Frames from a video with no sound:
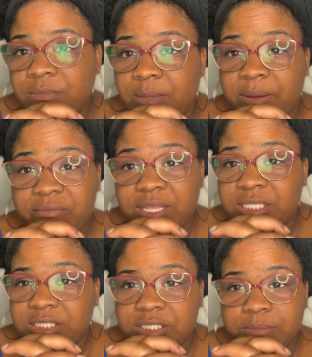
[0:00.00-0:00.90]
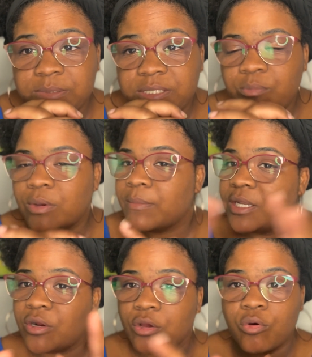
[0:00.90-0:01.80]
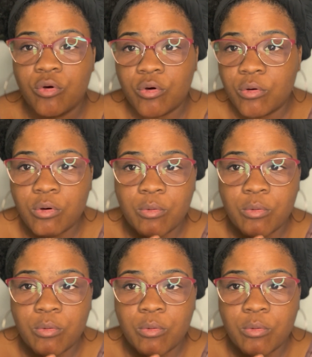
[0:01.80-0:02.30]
in my relationship. Some women are cool